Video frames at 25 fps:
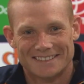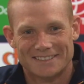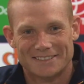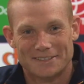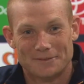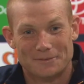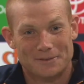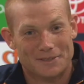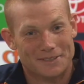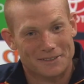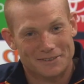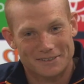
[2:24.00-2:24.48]

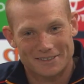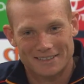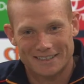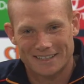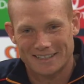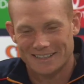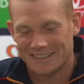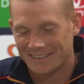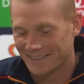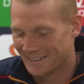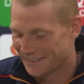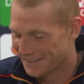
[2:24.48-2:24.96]
Did we do a
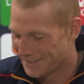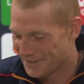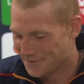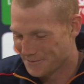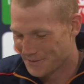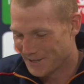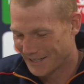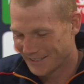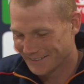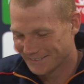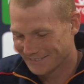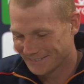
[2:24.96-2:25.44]
thing? I don't
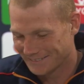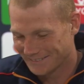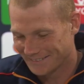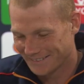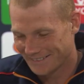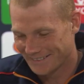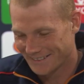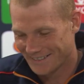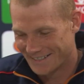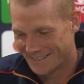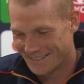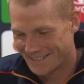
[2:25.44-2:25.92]

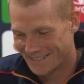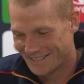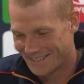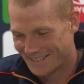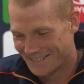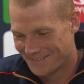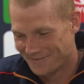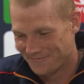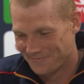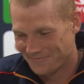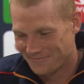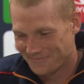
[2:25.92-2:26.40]

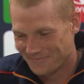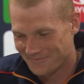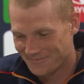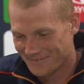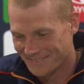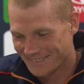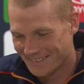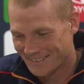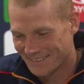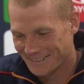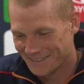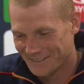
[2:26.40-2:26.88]
know,
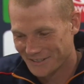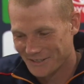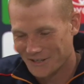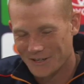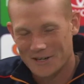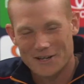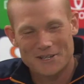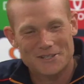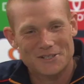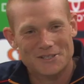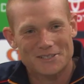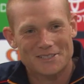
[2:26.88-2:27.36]
mate. I
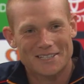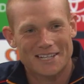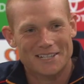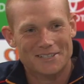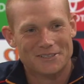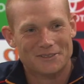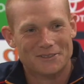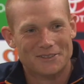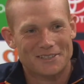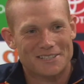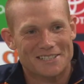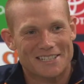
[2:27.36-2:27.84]
heard you
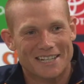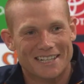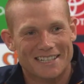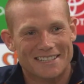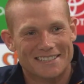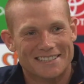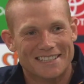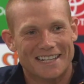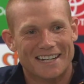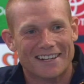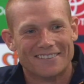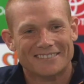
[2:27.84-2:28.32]
had all the
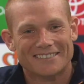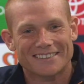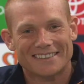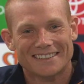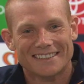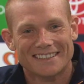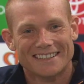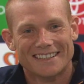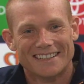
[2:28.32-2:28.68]
jetties covered.